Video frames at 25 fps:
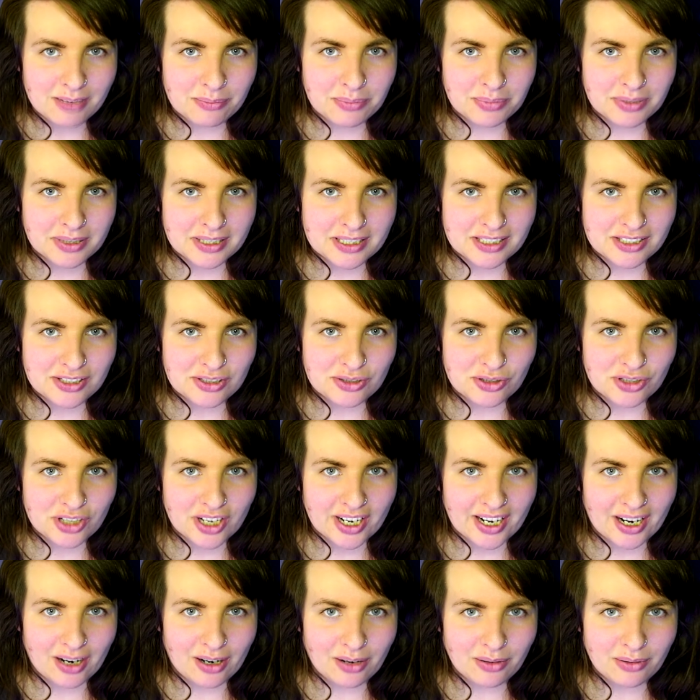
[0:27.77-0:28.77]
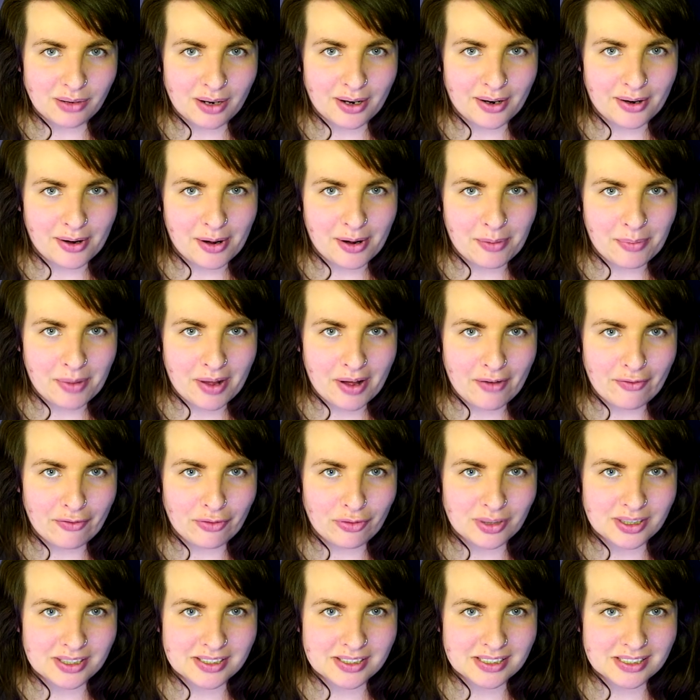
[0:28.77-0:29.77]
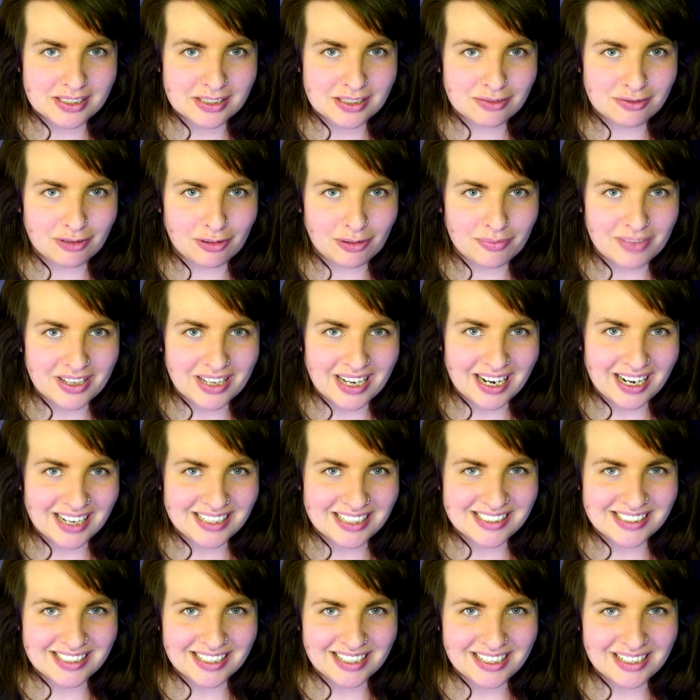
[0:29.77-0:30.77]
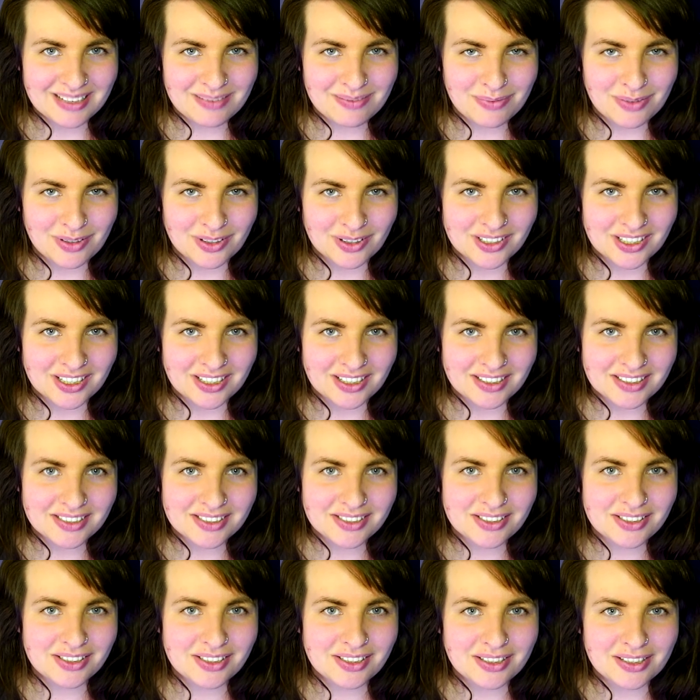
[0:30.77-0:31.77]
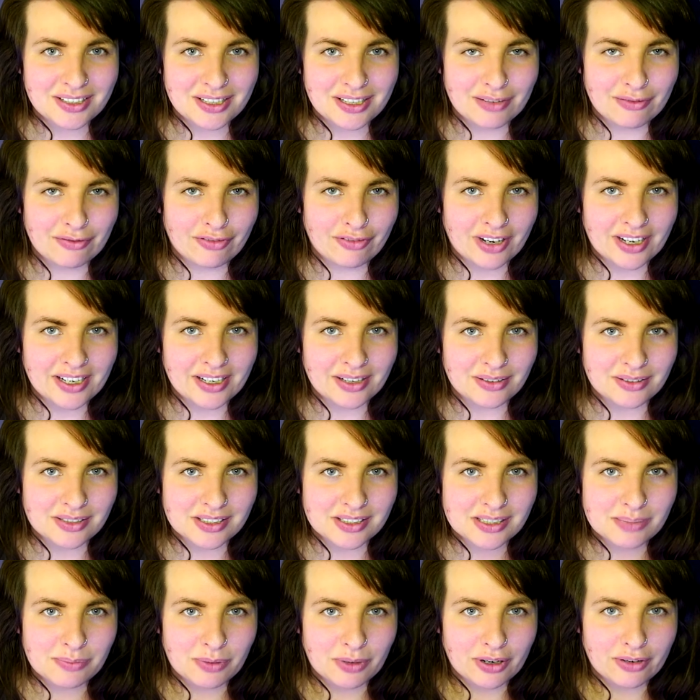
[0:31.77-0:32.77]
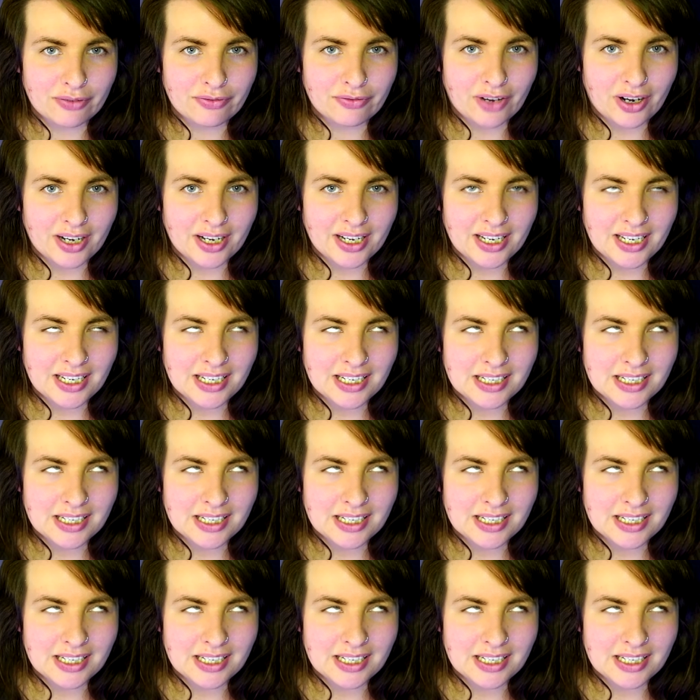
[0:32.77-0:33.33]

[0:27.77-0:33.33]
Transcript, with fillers: please do check out um, Voices from the Attic podcast. You can find it on Spotify,